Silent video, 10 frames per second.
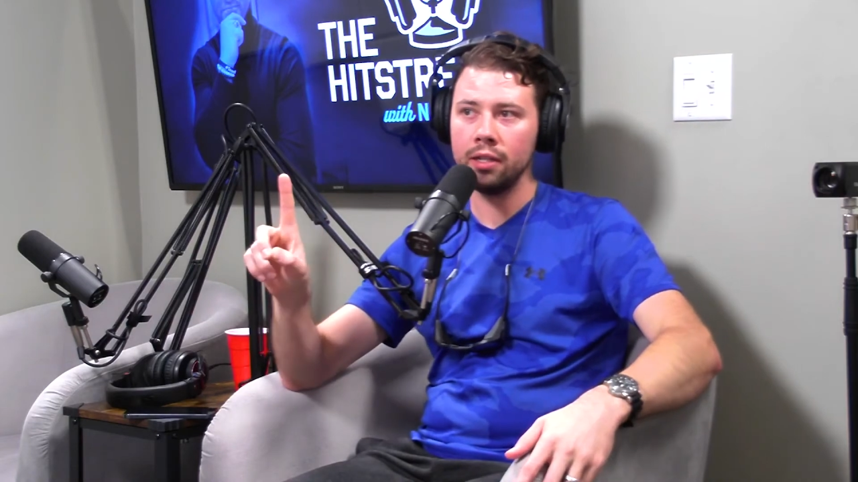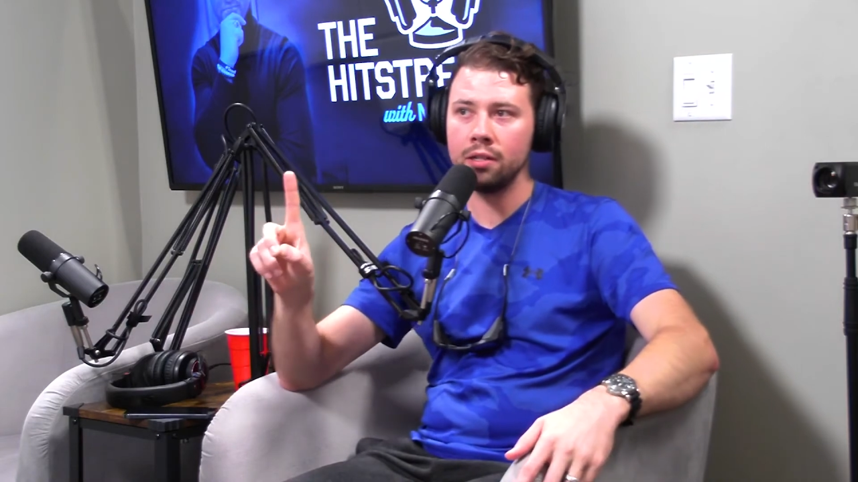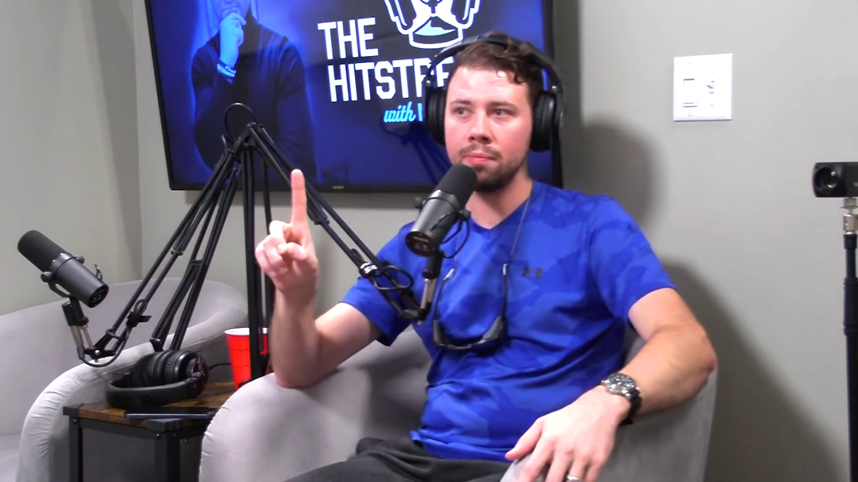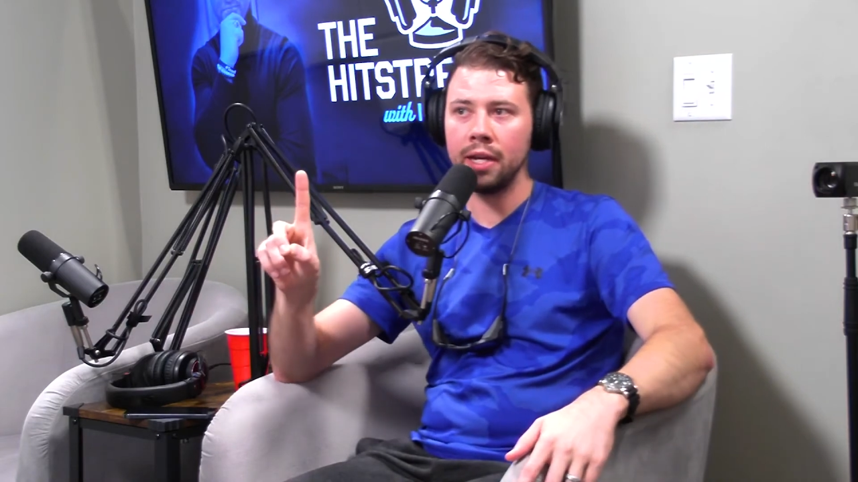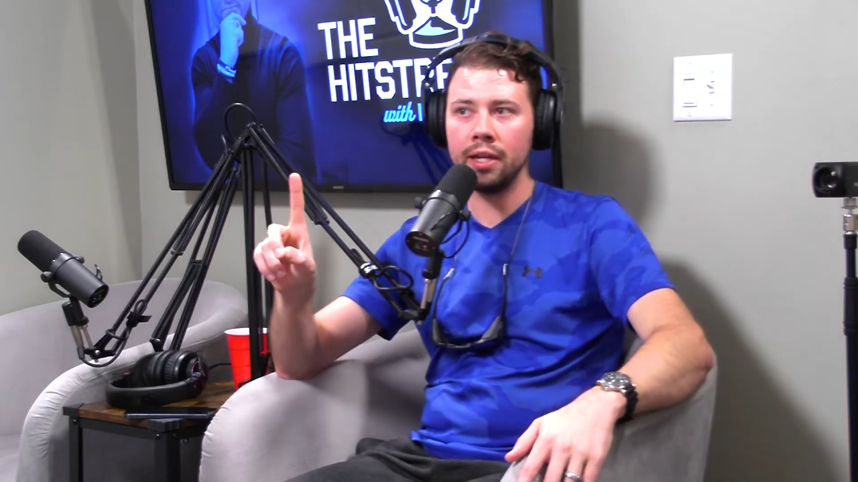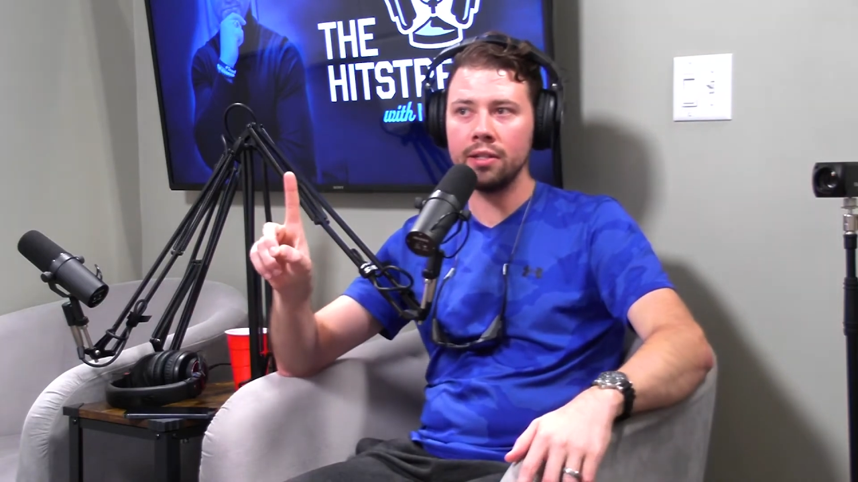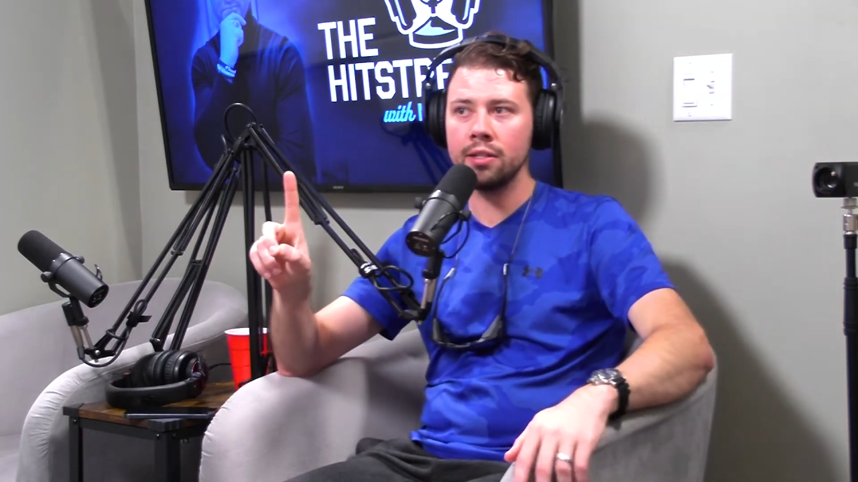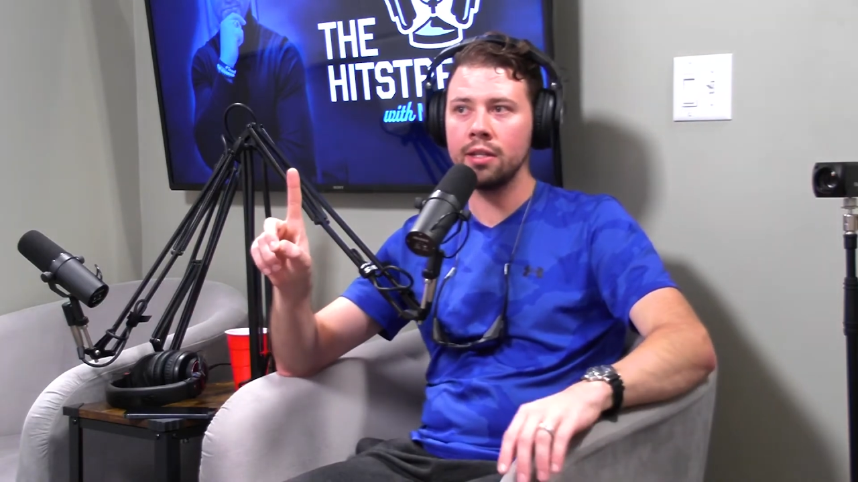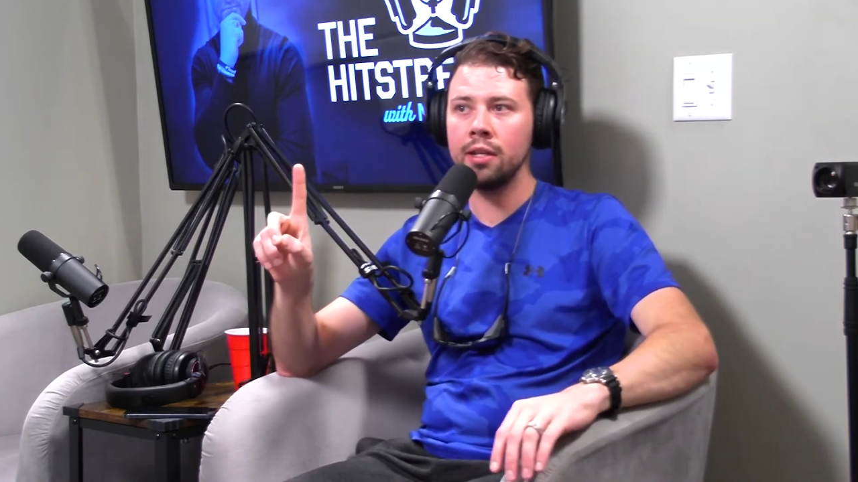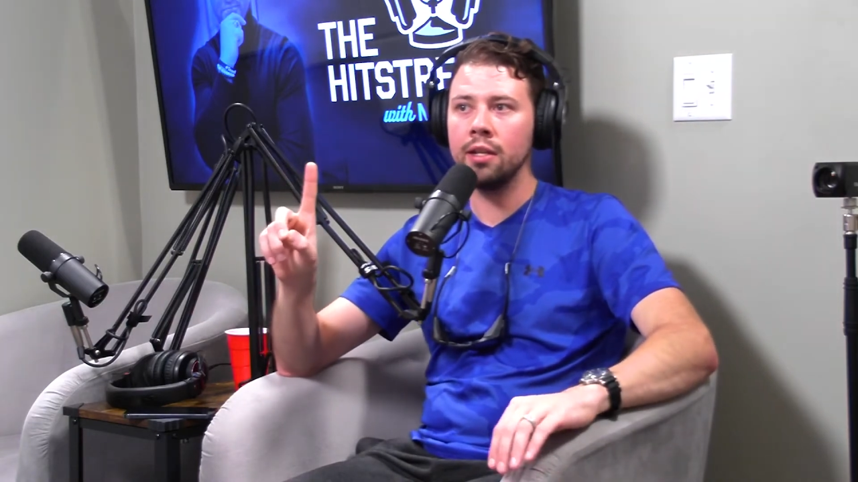space,
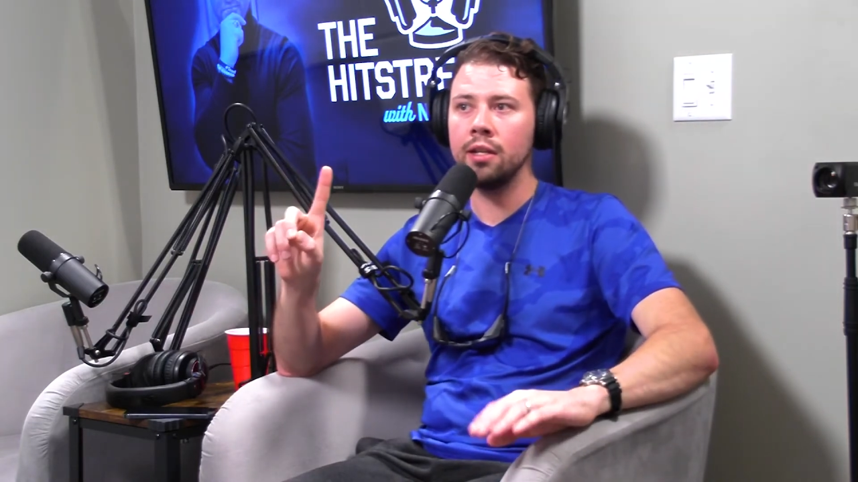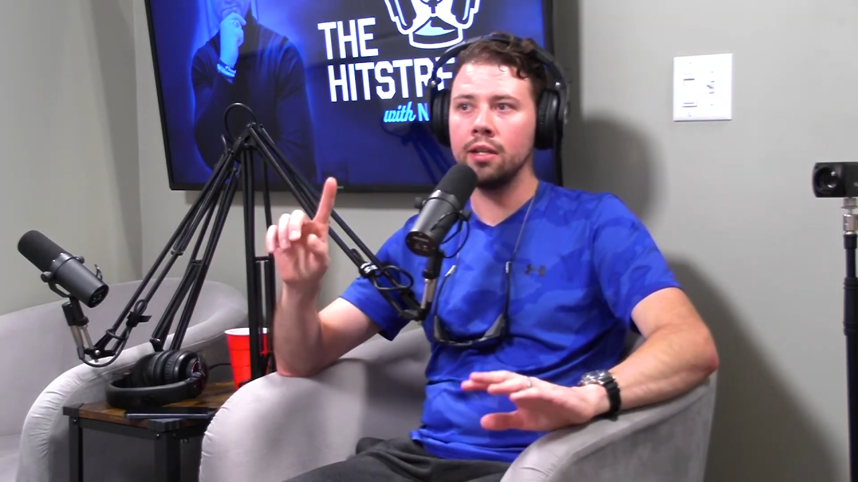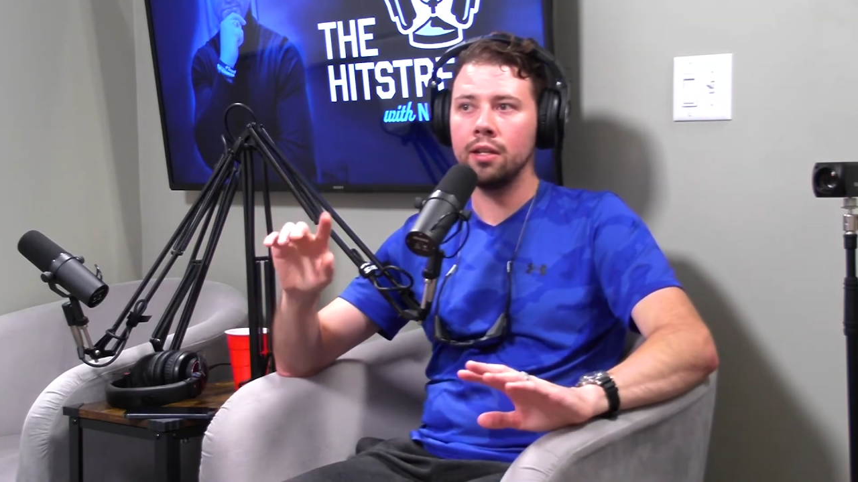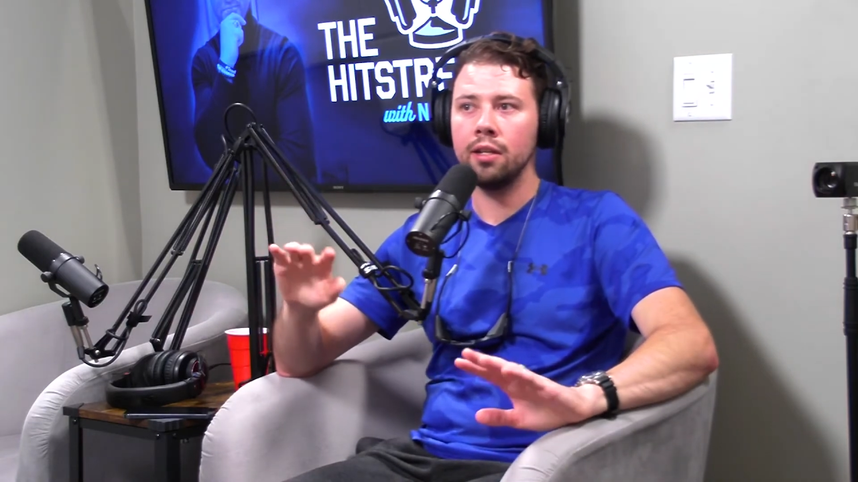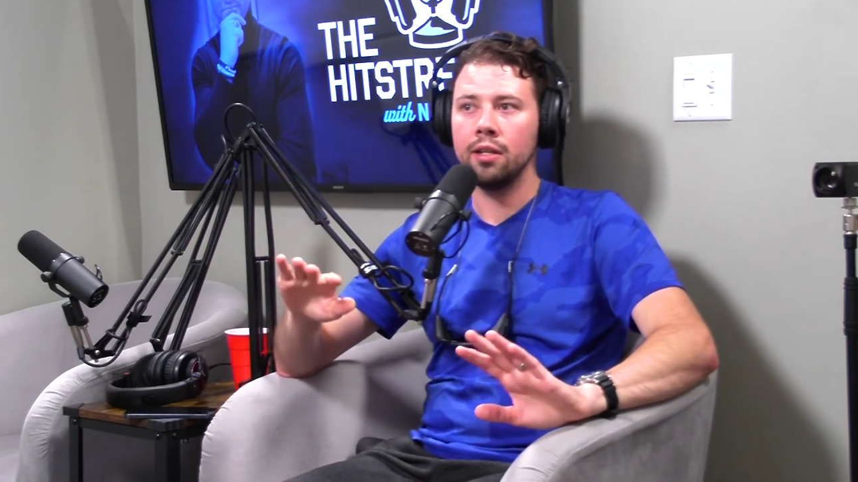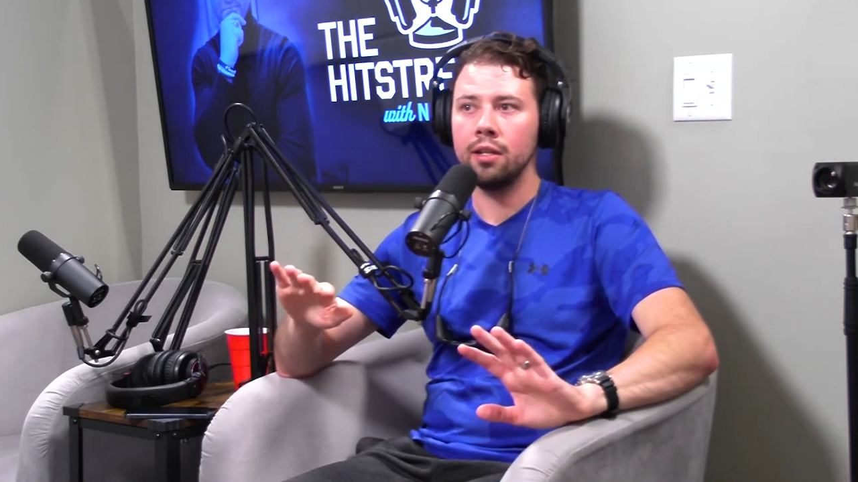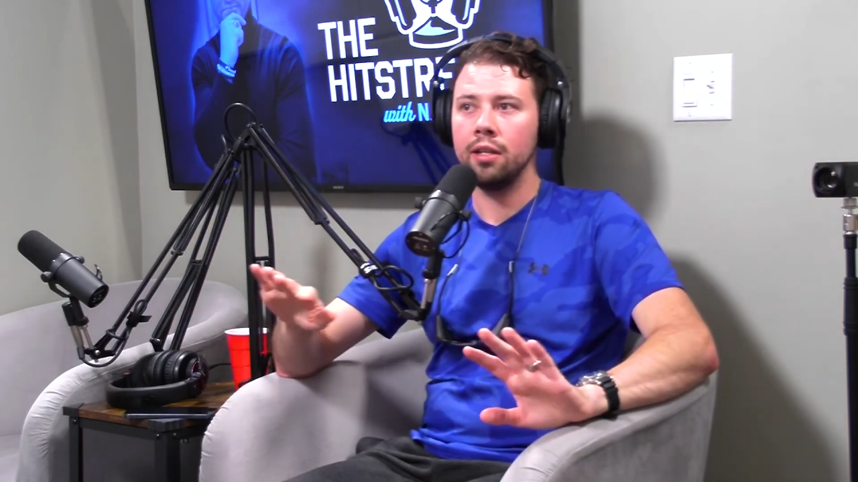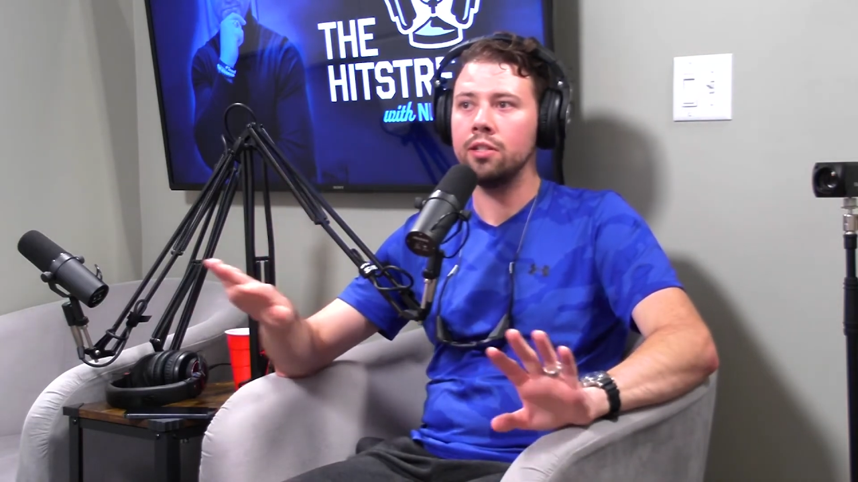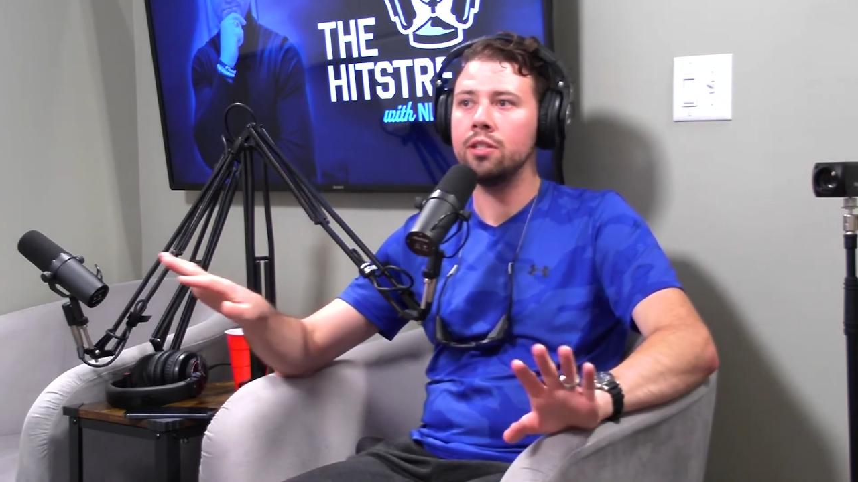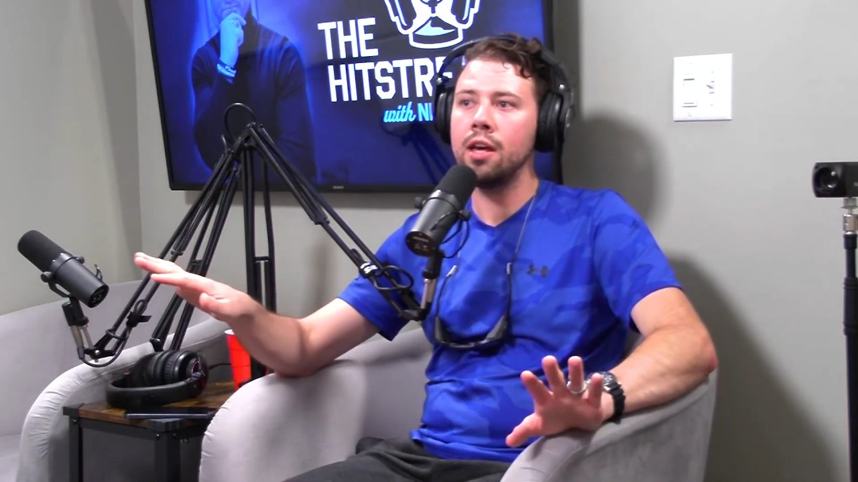
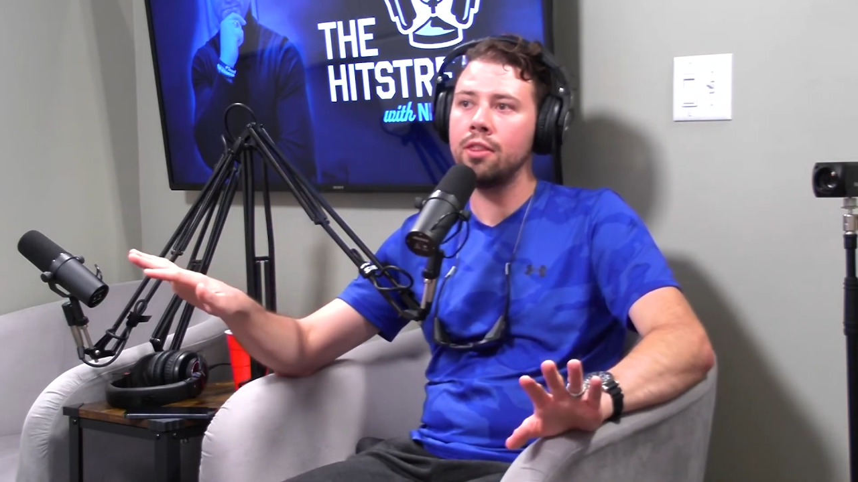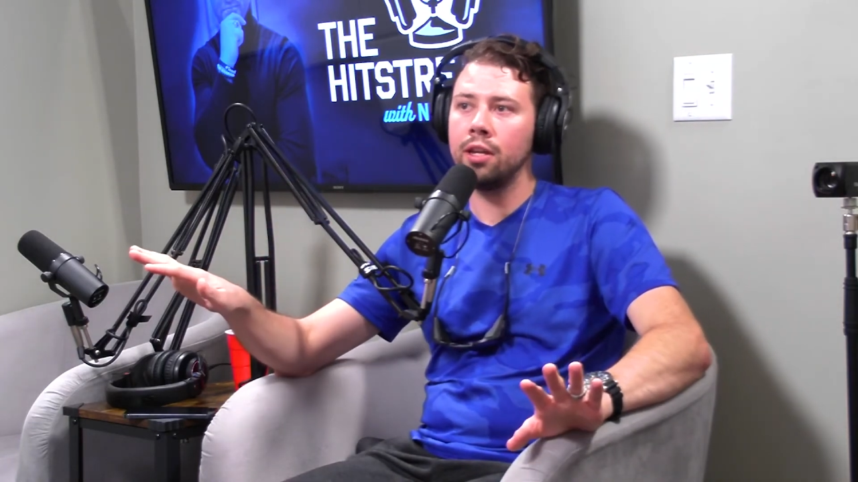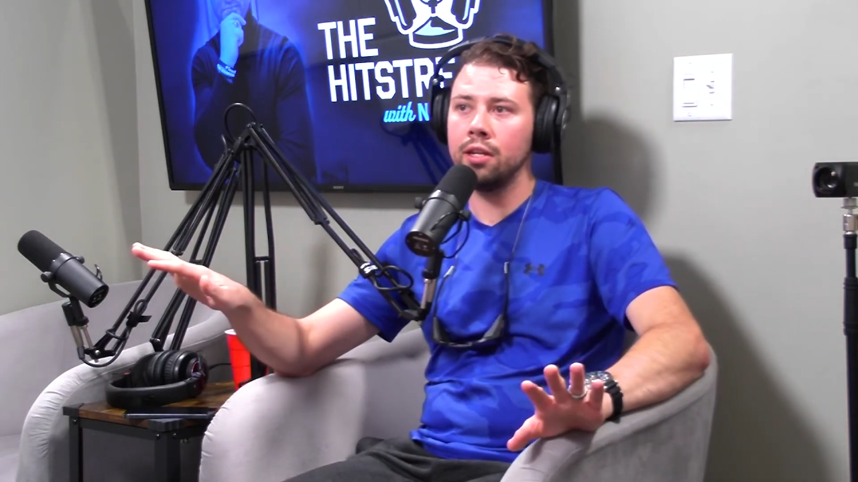it's nothing.